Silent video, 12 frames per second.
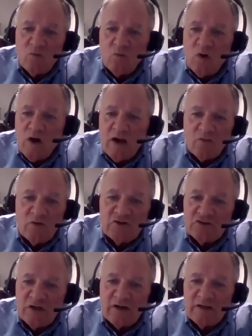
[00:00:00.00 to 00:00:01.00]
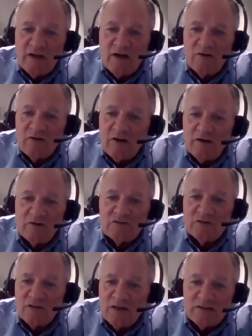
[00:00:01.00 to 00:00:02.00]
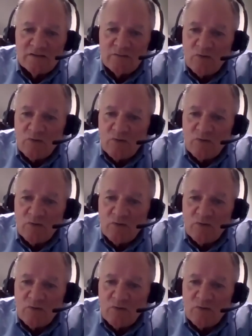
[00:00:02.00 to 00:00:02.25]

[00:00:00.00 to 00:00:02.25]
why are we shutting down hair salons